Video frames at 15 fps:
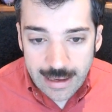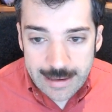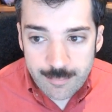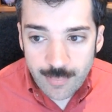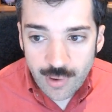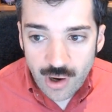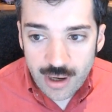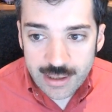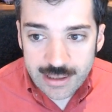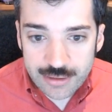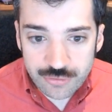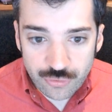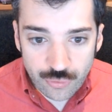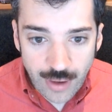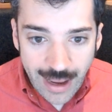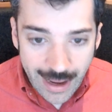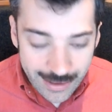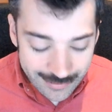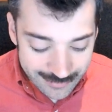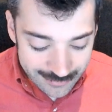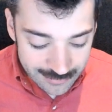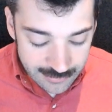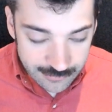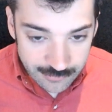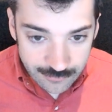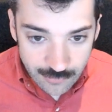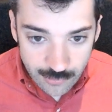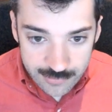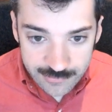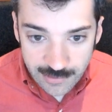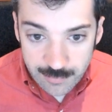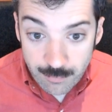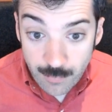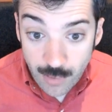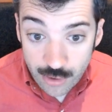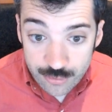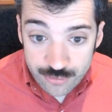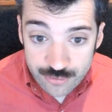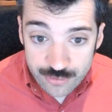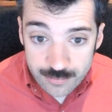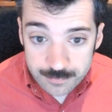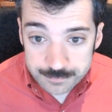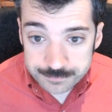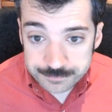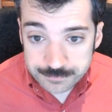A boggy tract is, of course, a marsh.